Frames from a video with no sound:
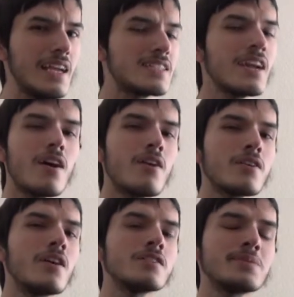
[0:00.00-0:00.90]
it's not a
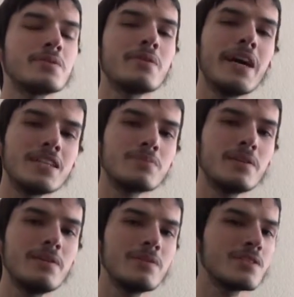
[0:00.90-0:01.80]
hard concept to grasp,
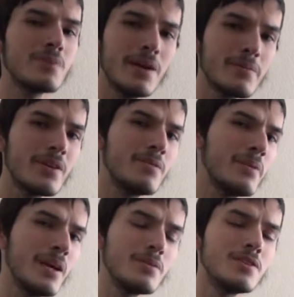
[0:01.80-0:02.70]
which is why I'm going to
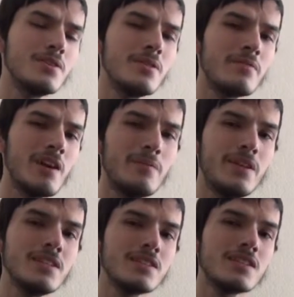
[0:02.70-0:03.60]
be able to do it in 5
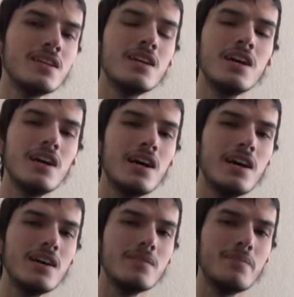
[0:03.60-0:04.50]
minutes.
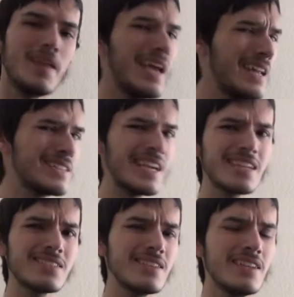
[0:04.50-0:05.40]
And it's
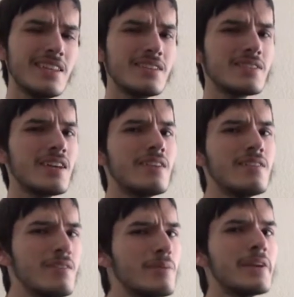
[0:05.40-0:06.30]
actually, there's a
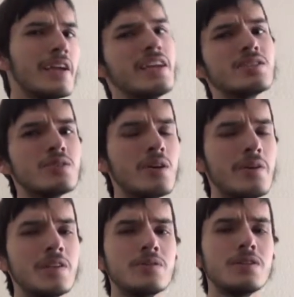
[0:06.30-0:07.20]
little bit of history
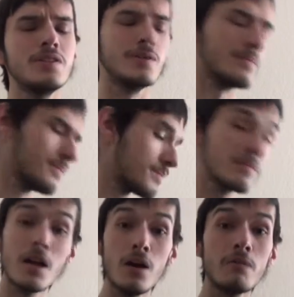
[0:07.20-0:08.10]
going into it too.
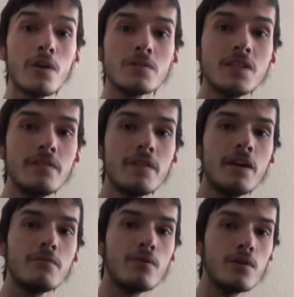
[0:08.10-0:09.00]
However, I'll save
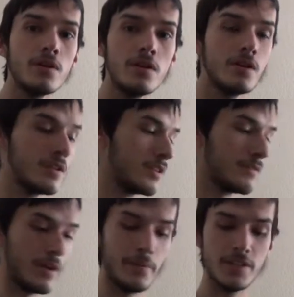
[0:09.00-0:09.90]
that for
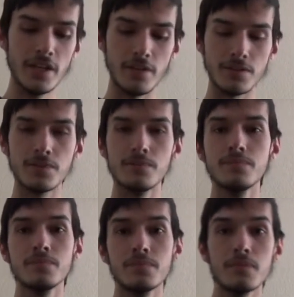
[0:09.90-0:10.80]
the 5-minute challenge.
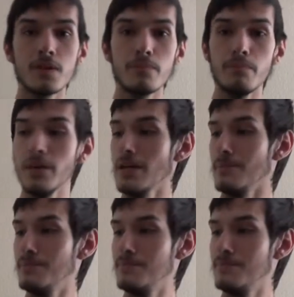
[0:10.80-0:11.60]
Begin.